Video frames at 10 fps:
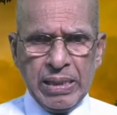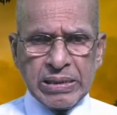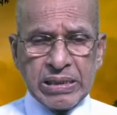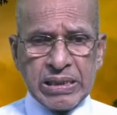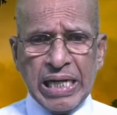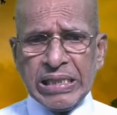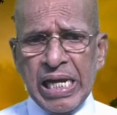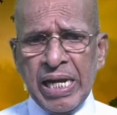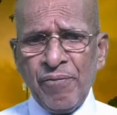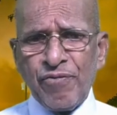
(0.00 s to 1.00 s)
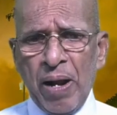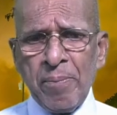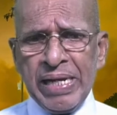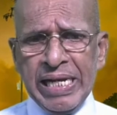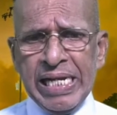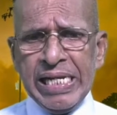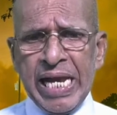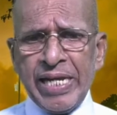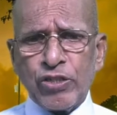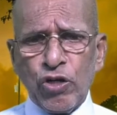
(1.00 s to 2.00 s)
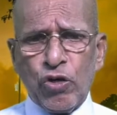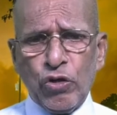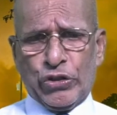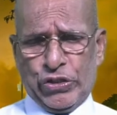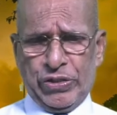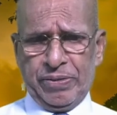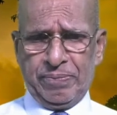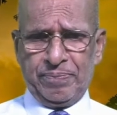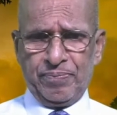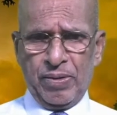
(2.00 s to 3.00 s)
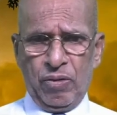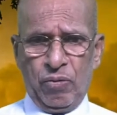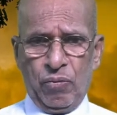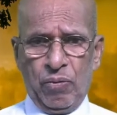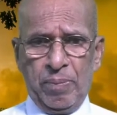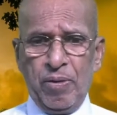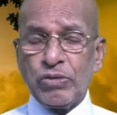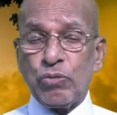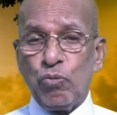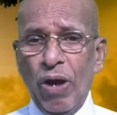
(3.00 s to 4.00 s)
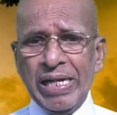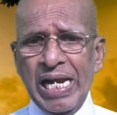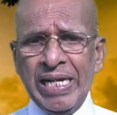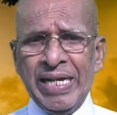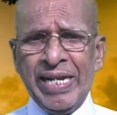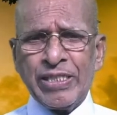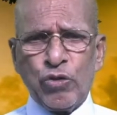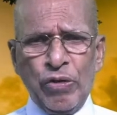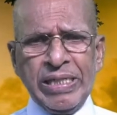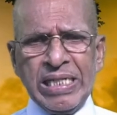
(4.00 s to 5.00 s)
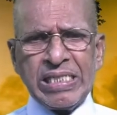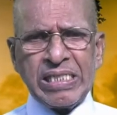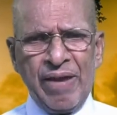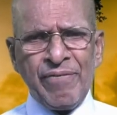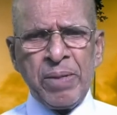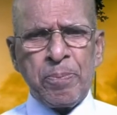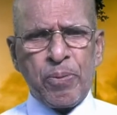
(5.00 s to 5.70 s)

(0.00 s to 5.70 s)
stretching from India to Kush, about 127